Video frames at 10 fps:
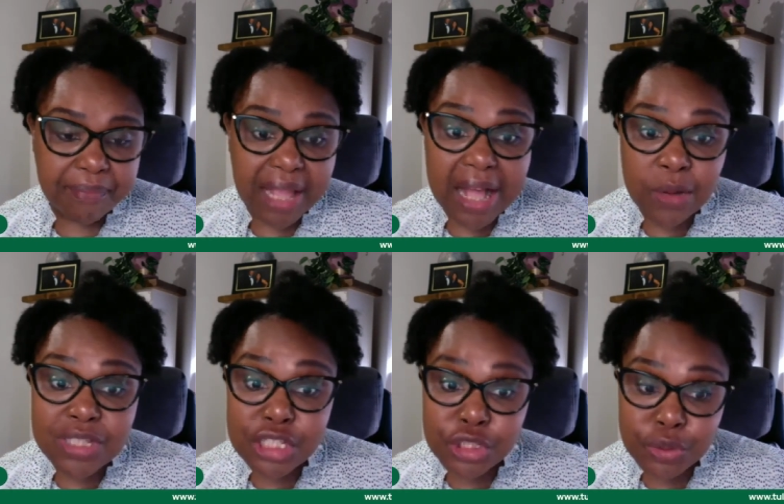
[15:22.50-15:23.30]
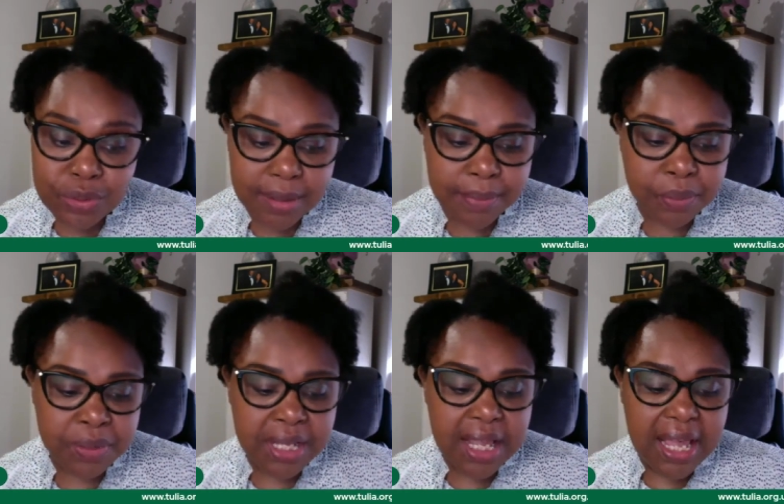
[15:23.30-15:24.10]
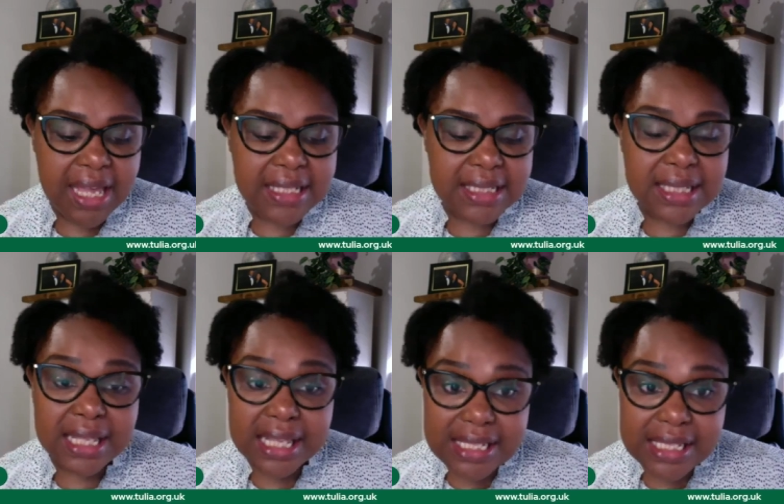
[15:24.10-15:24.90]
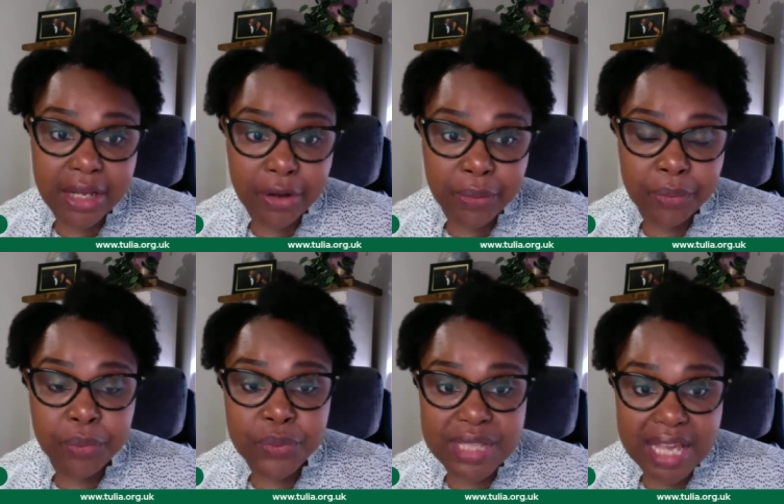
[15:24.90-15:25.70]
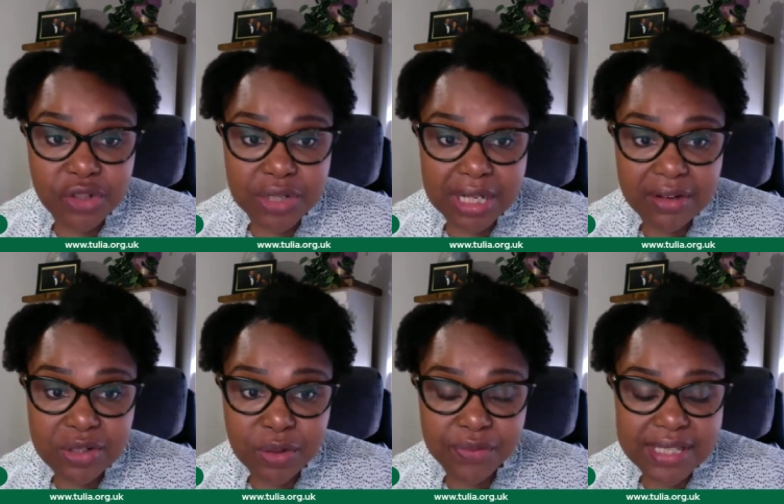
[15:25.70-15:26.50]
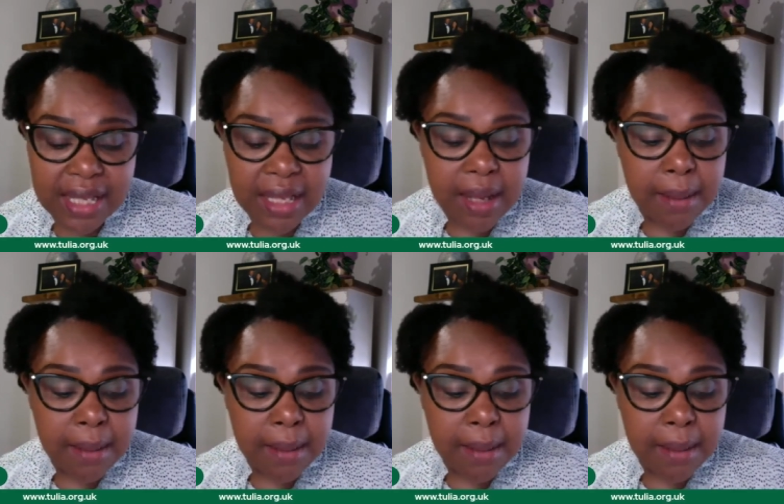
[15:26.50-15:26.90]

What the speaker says: house is suitable. And the ECO, who's the entry clearance officer,